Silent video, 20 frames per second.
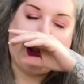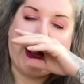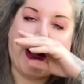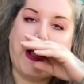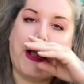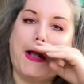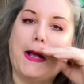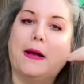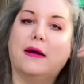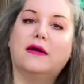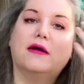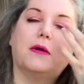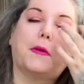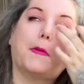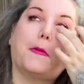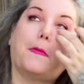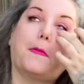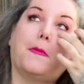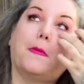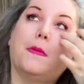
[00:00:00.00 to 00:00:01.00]
Ah,
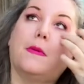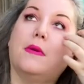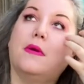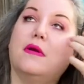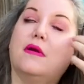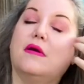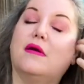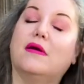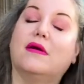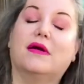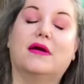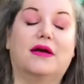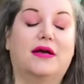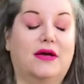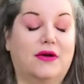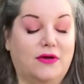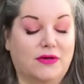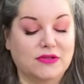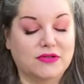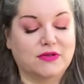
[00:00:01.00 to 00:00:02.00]

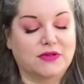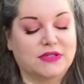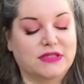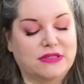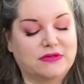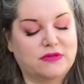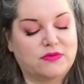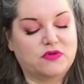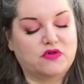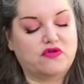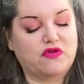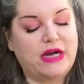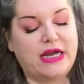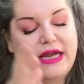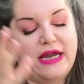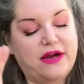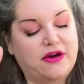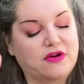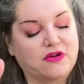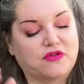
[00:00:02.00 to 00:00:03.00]
got all sorts of stray
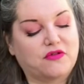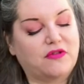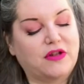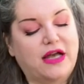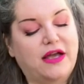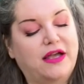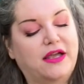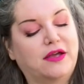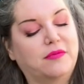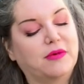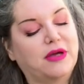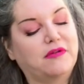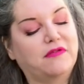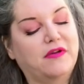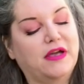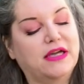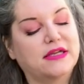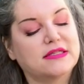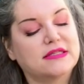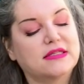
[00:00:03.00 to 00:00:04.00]
hairs flying in my
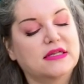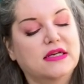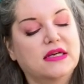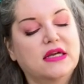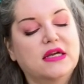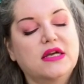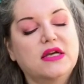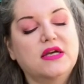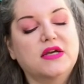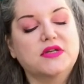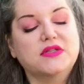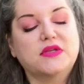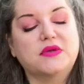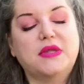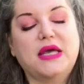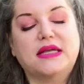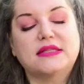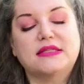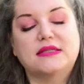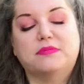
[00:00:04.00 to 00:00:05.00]
face. So
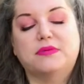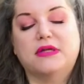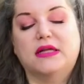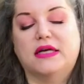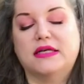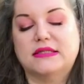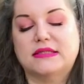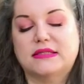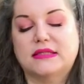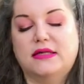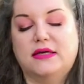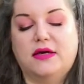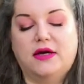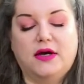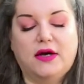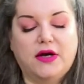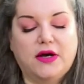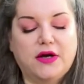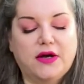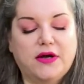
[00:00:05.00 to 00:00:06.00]
that's a plus.
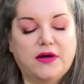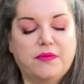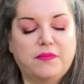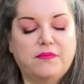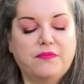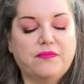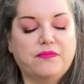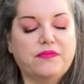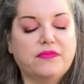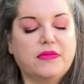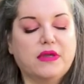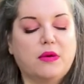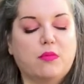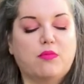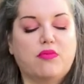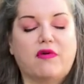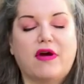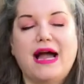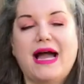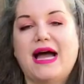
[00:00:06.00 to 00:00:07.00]
Um,
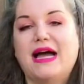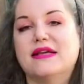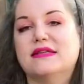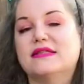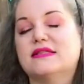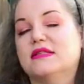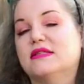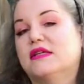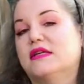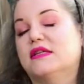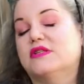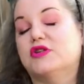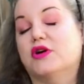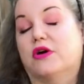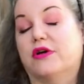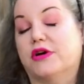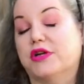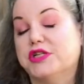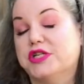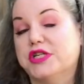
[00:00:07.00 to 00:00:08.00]
brass
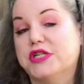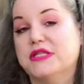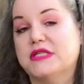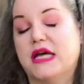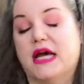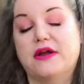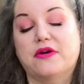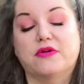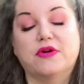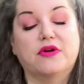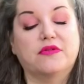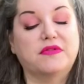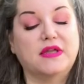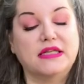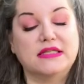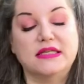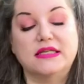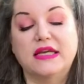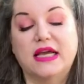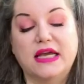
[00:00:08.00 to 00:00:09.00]
tarnishes. I don't know if
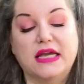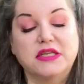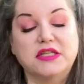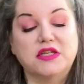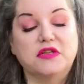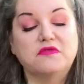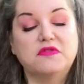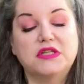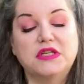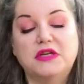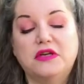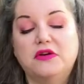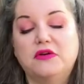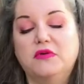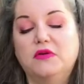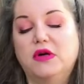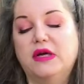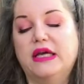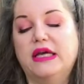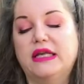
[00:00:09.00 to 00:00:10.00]
that's a negative to you.
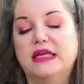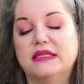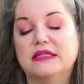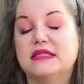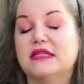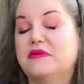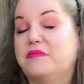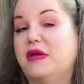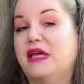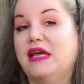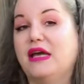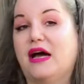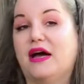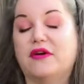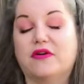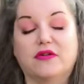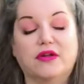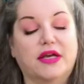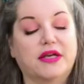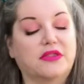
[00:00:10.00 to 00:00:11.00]
It is to me. I
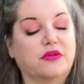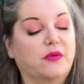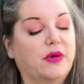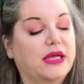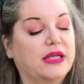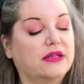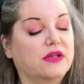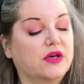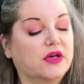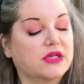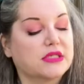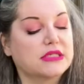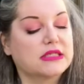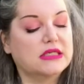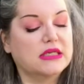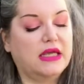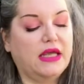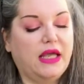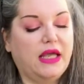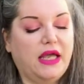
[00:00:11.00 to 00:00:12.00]
don't like the way it looks.
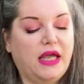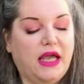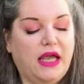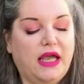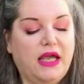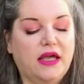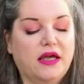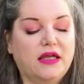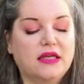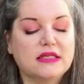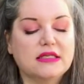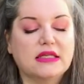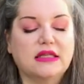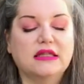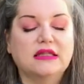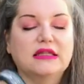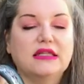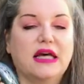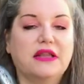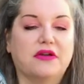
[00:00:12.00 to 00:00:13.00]
And
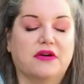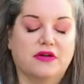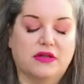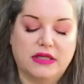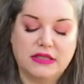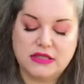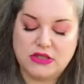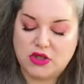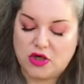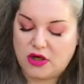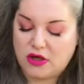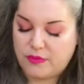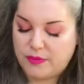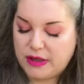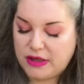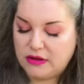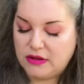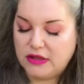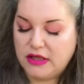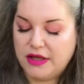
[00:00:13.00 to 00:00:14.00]
leather, let's talk
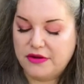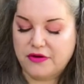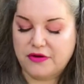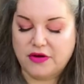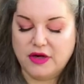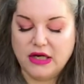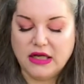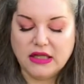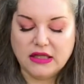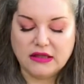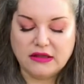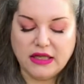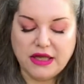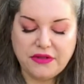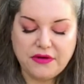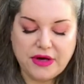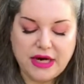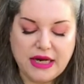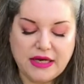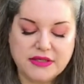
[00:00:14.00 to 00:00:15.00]
about leather.
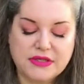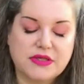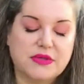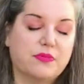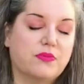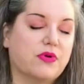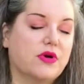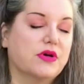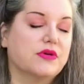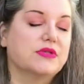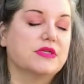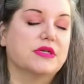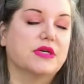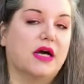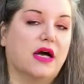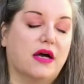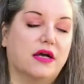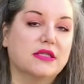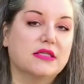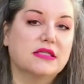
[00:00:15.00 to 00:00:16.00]
Leather has some pros and
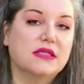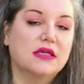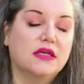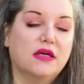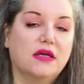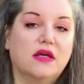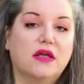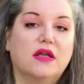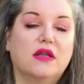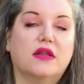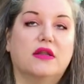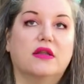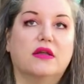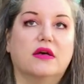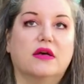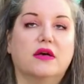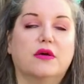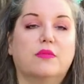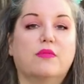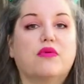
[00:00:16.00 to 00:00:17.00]
cons.
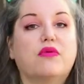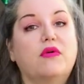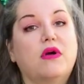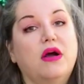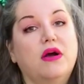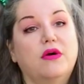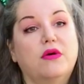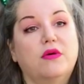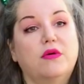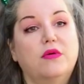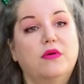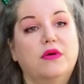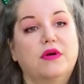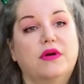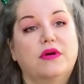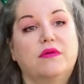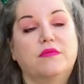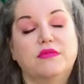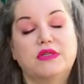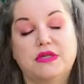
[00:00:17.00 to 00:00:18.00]
The pro
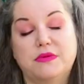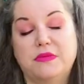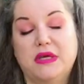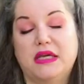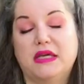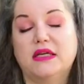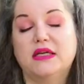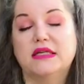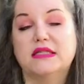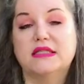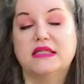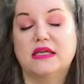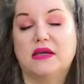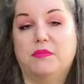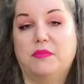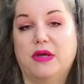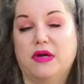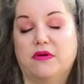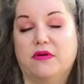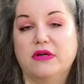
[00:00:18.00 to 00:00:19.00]
to me is the
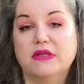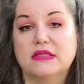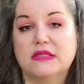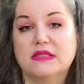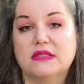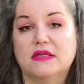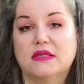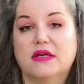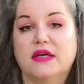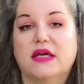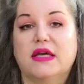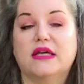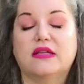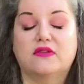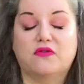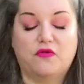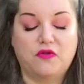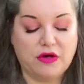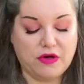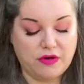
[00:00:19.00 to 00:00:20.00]
appearance. It's
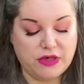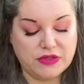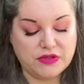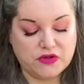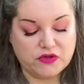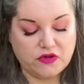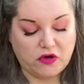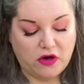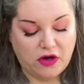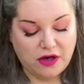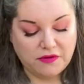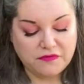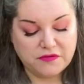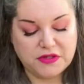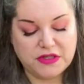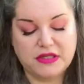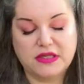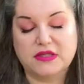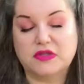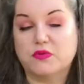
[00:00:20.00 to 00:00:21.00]
very
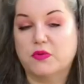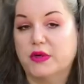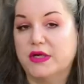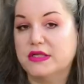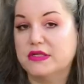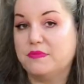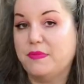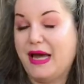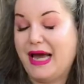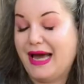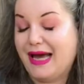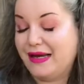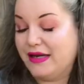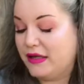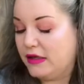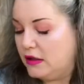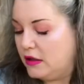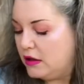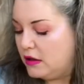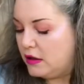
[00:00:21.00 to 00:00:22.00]
soft. This one is
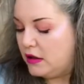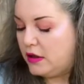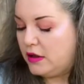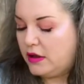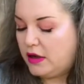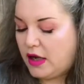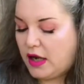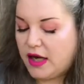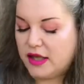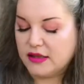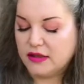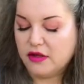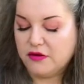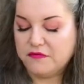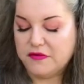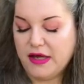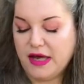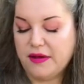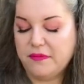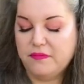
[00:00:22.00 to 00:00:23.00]
padded. I love
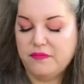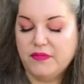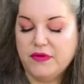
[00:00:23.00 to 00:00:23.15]
that.